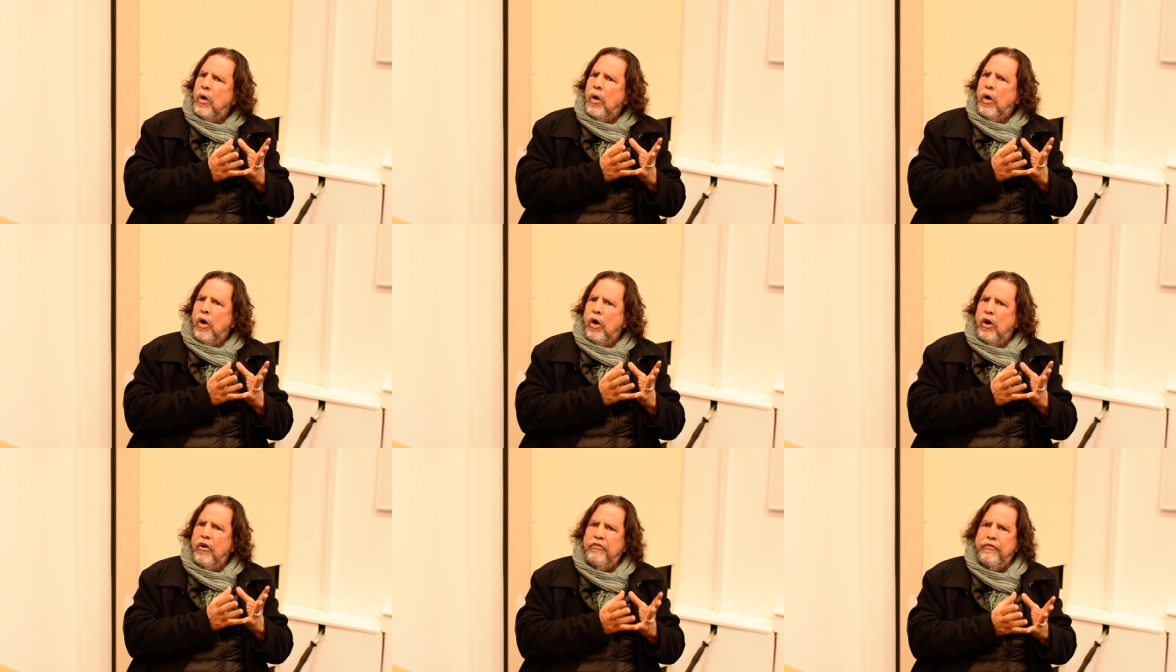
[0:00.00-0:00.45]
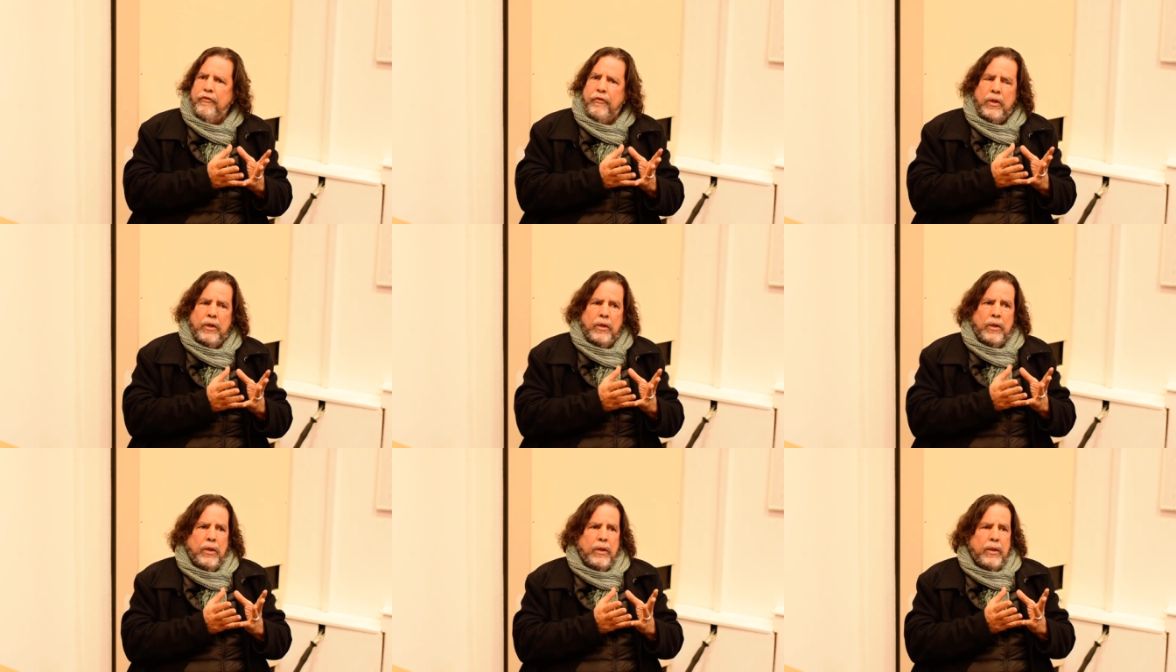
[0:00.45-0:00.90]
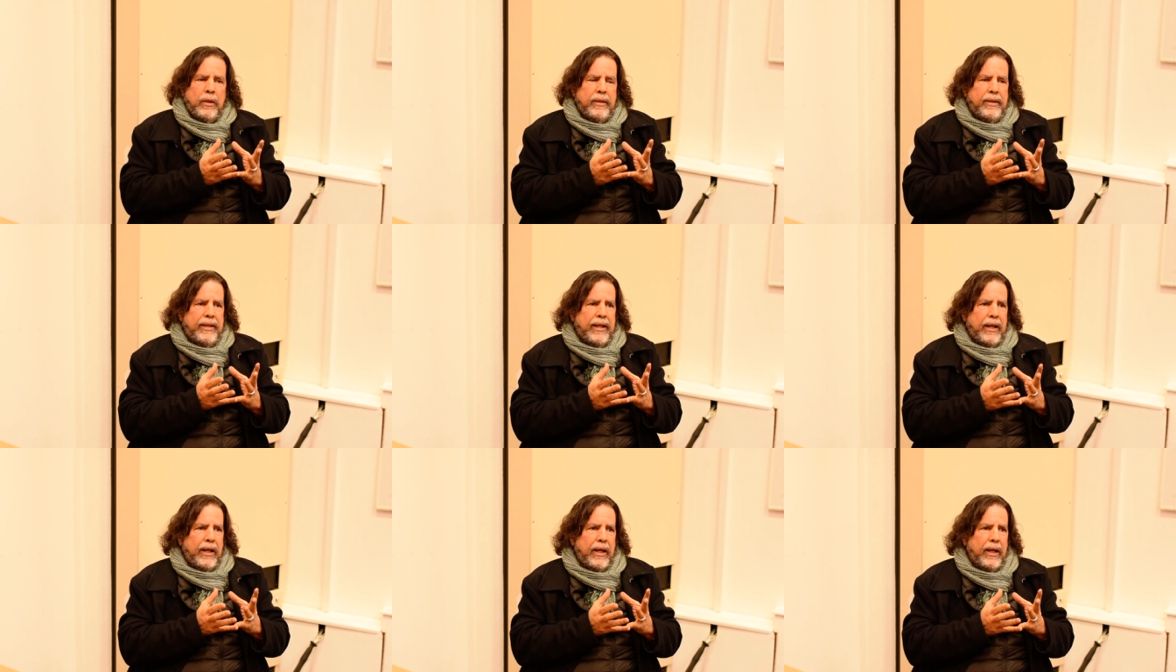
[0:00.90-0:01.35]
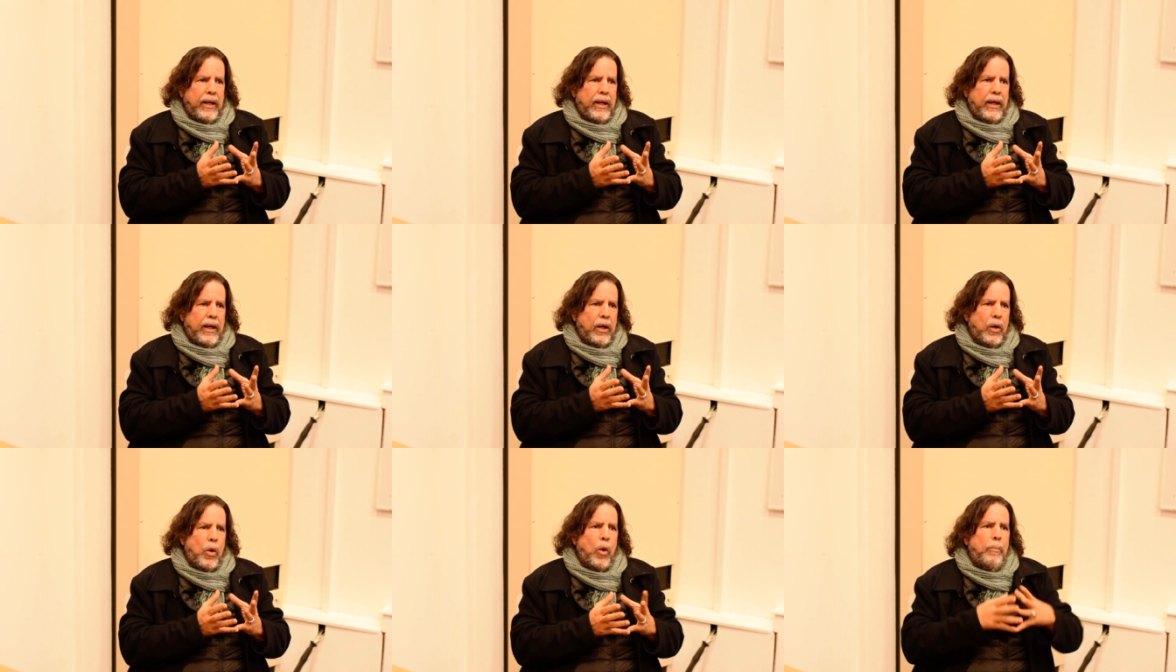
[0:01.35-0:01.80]
of the
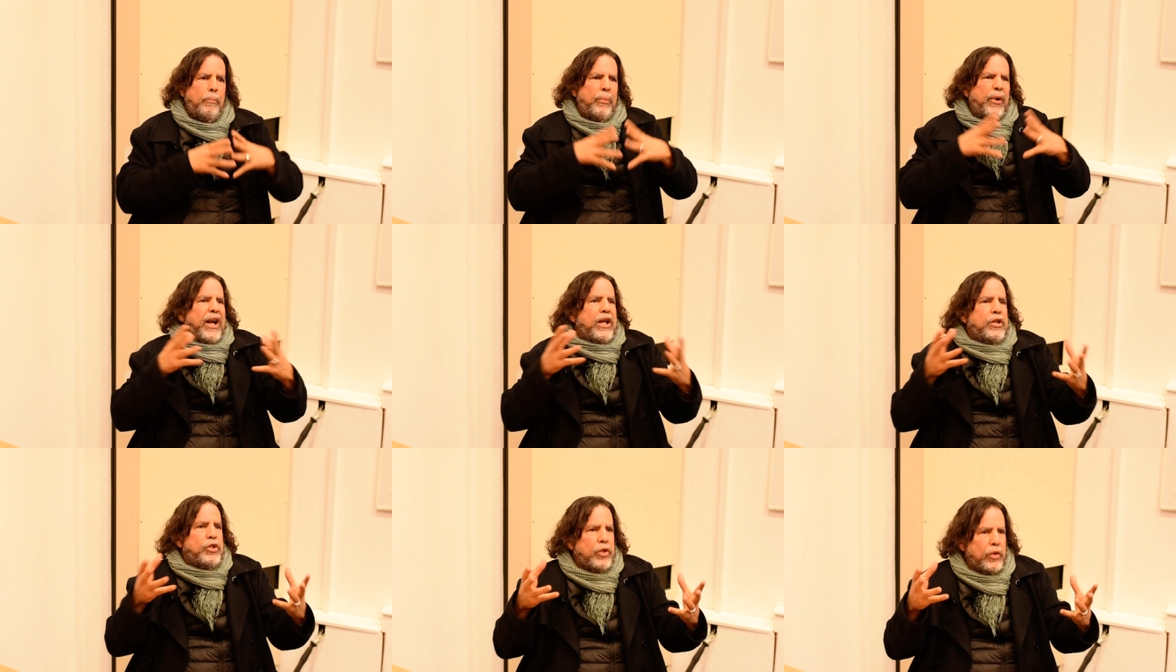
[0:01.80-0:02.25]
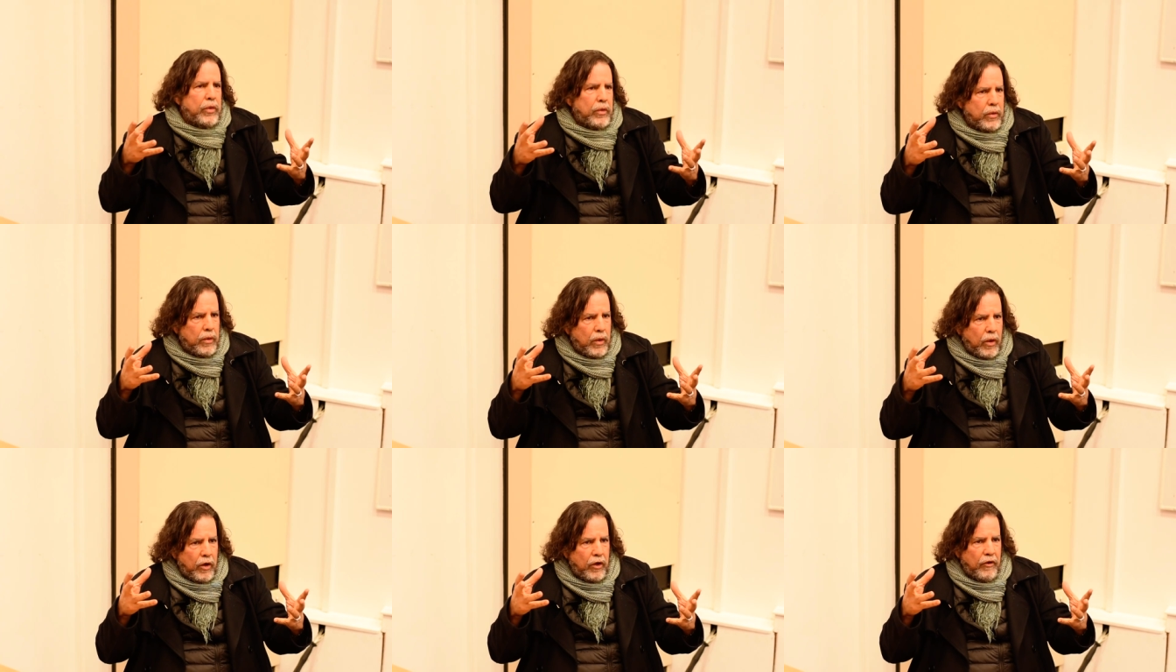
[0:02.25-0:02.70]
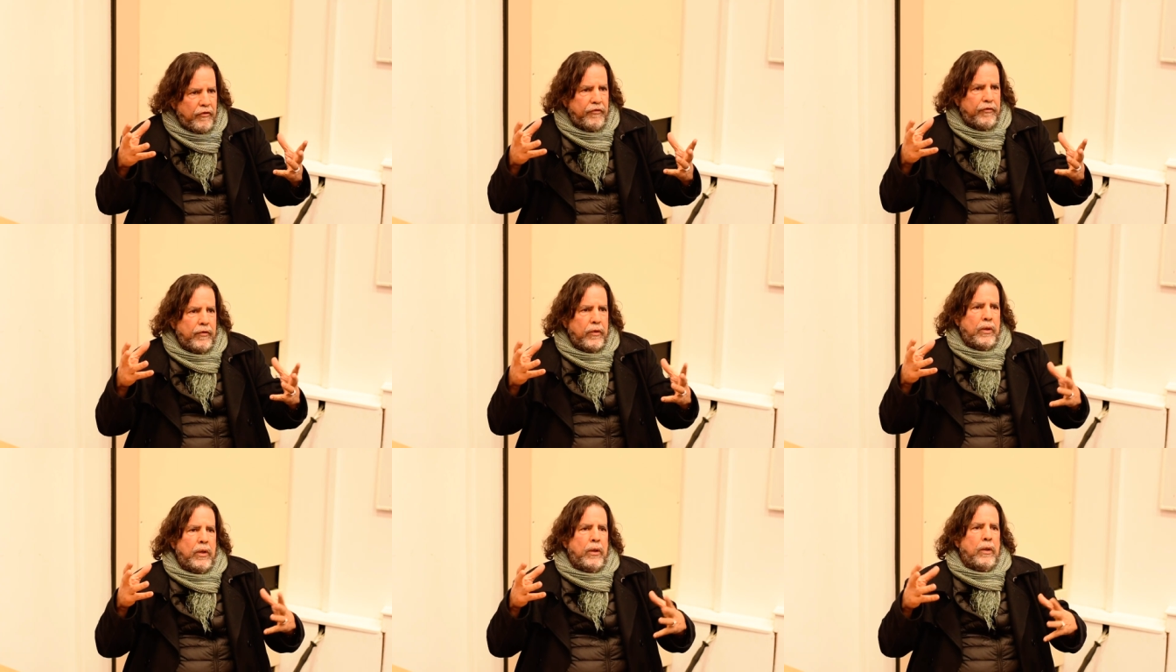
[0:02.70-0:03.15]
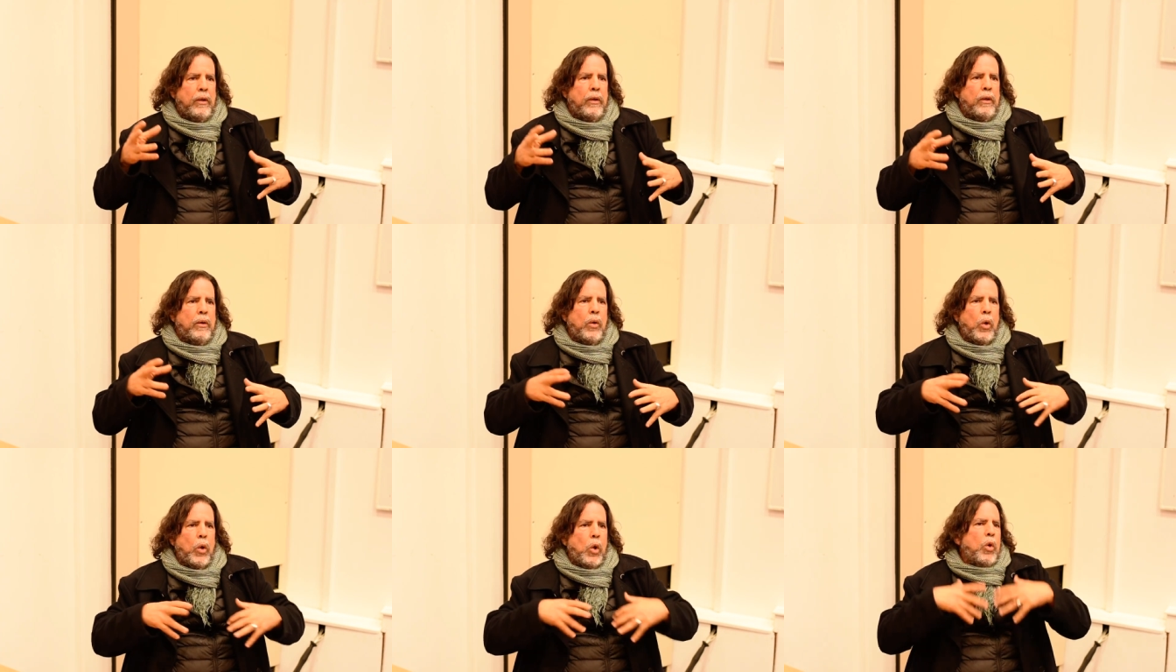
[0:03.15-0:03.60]
oppression of
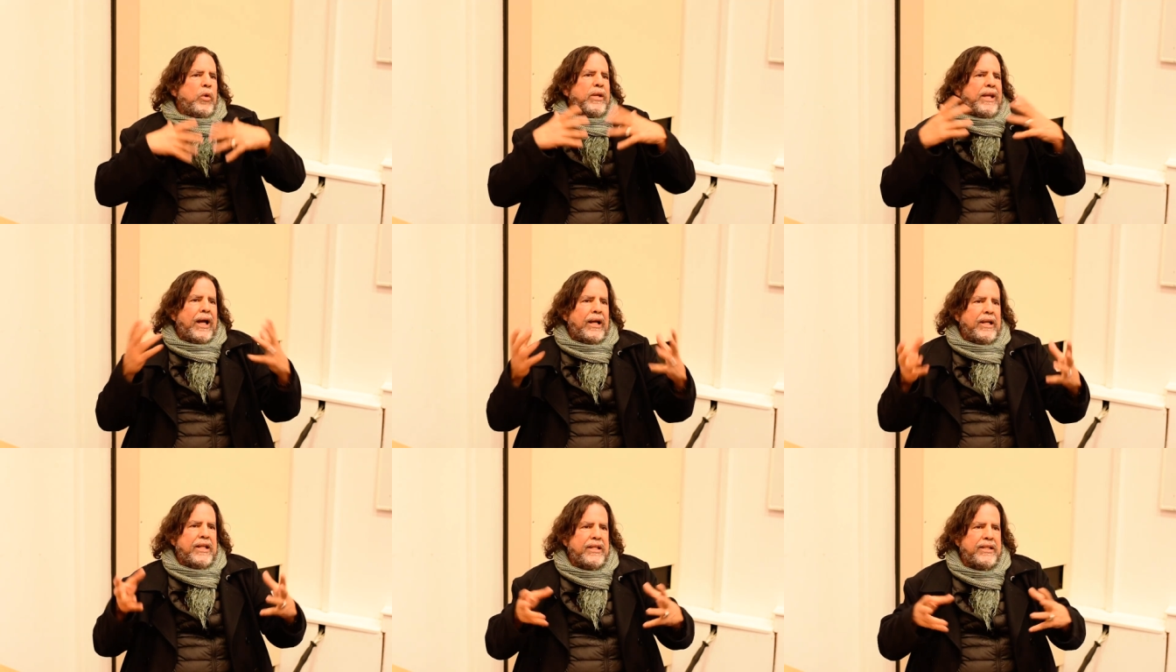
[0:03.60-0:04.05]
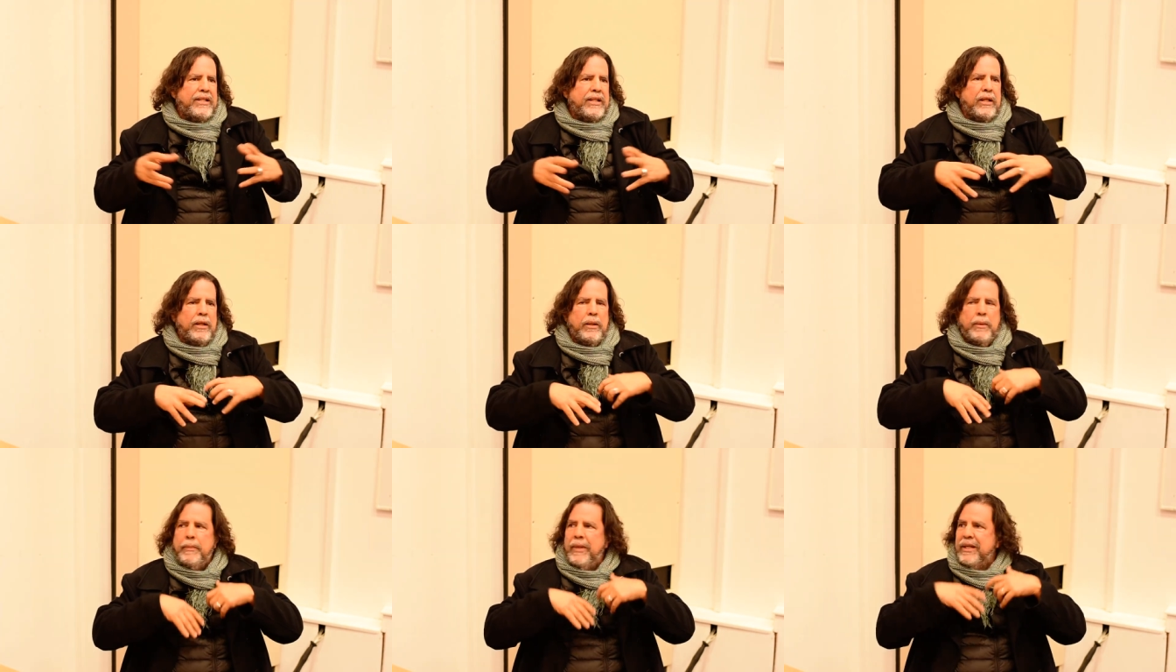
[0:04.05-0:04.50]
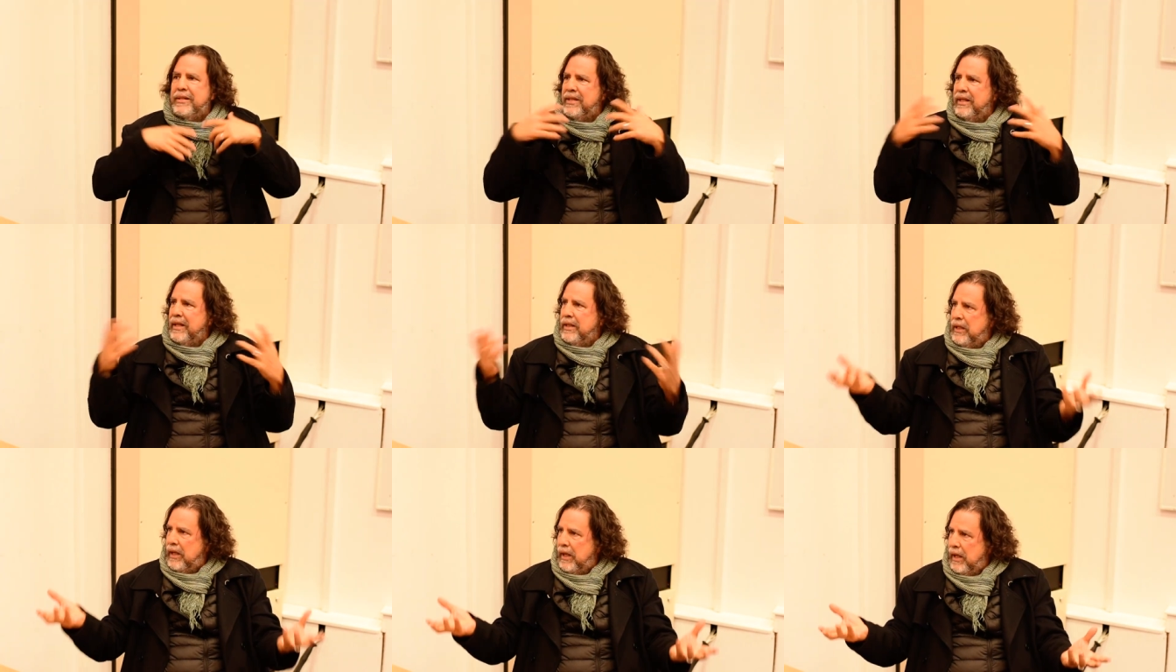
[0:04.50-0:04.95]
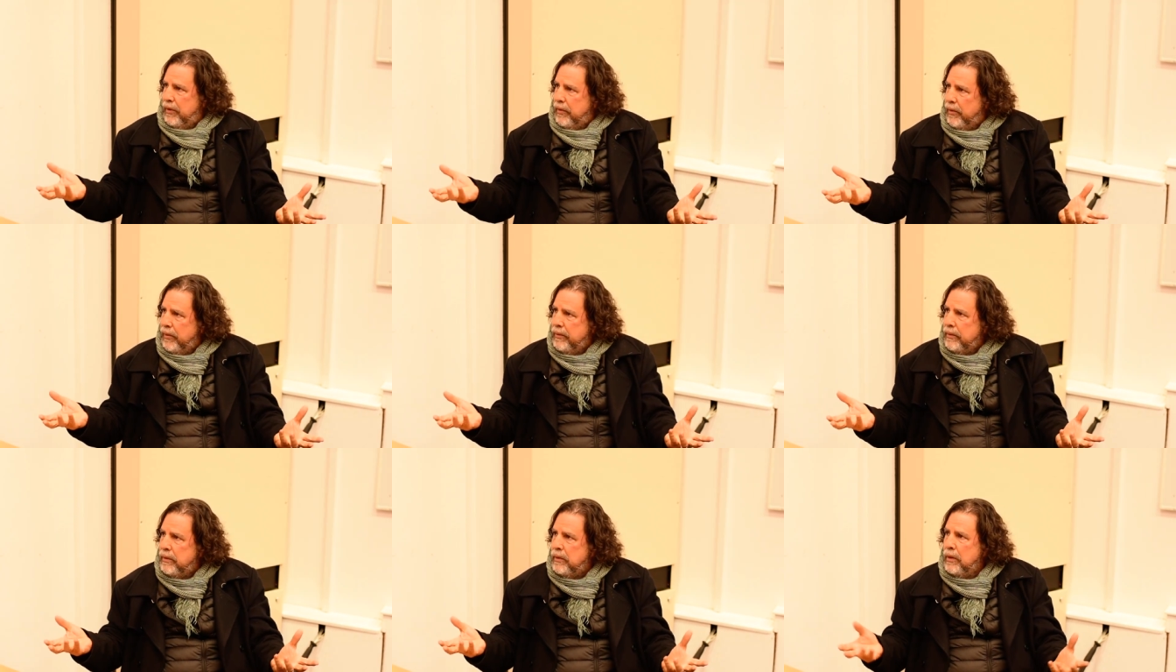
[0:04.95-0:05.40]
colonialism, etc., no?